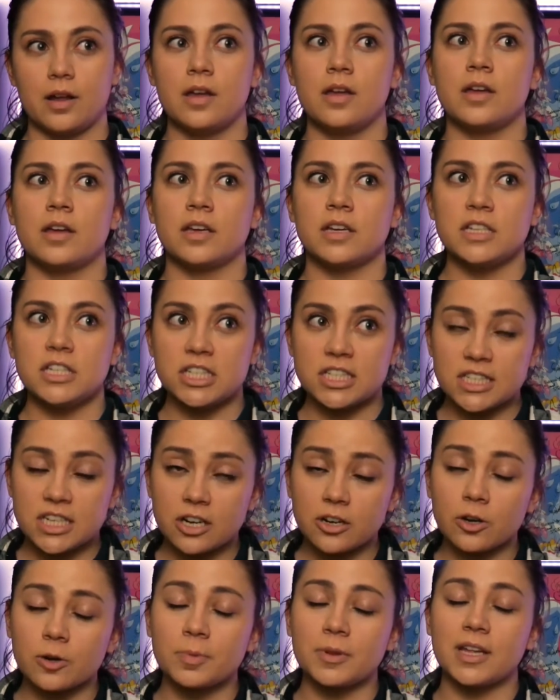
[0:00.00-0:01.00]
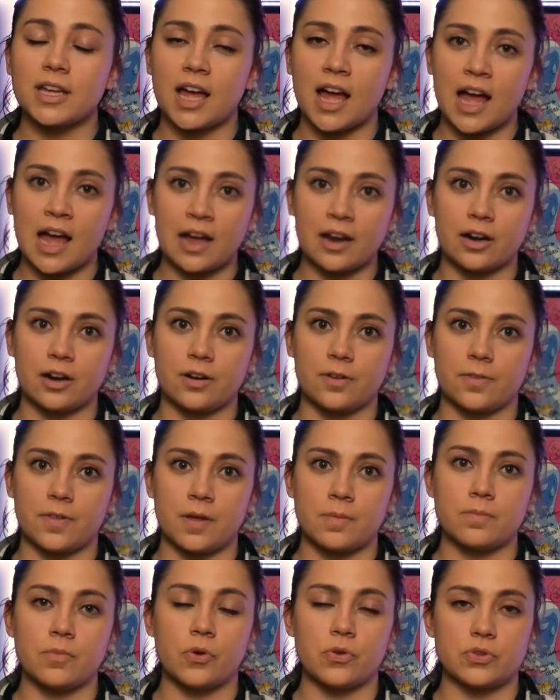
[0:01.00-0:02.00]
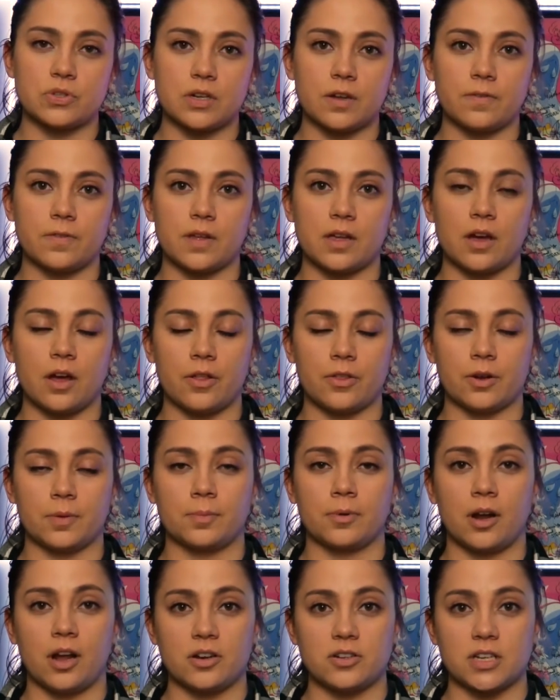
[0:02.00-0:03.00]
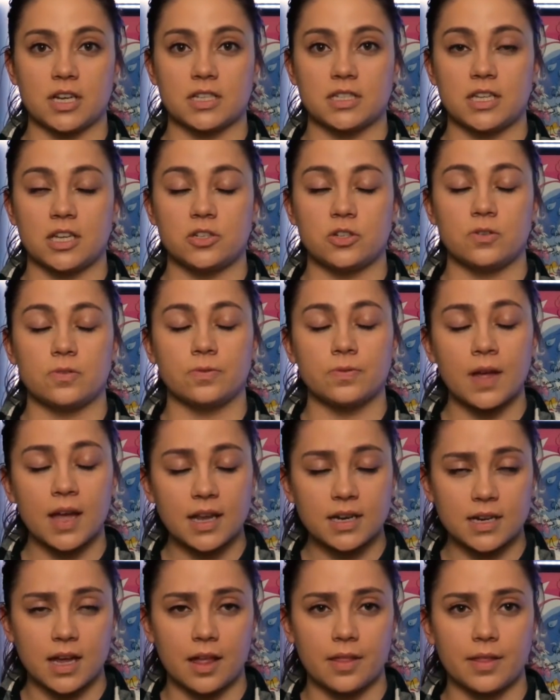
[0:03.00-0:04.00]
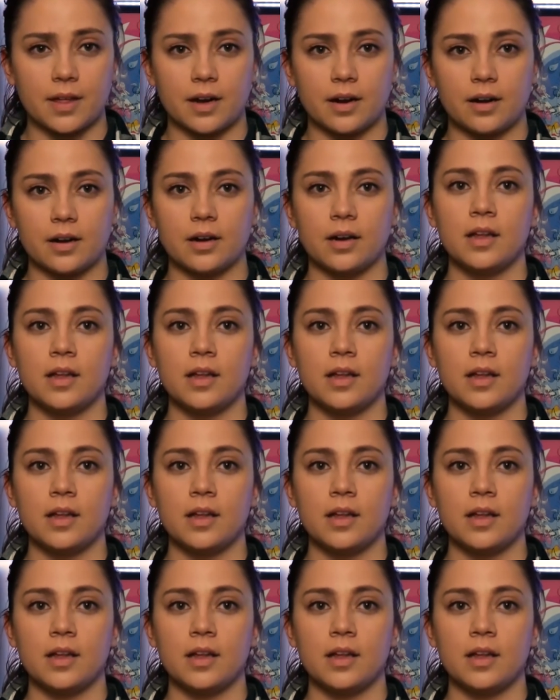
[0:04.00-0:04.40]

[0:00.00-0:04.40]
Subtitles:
considerably higher than most of the other projects that you find on there.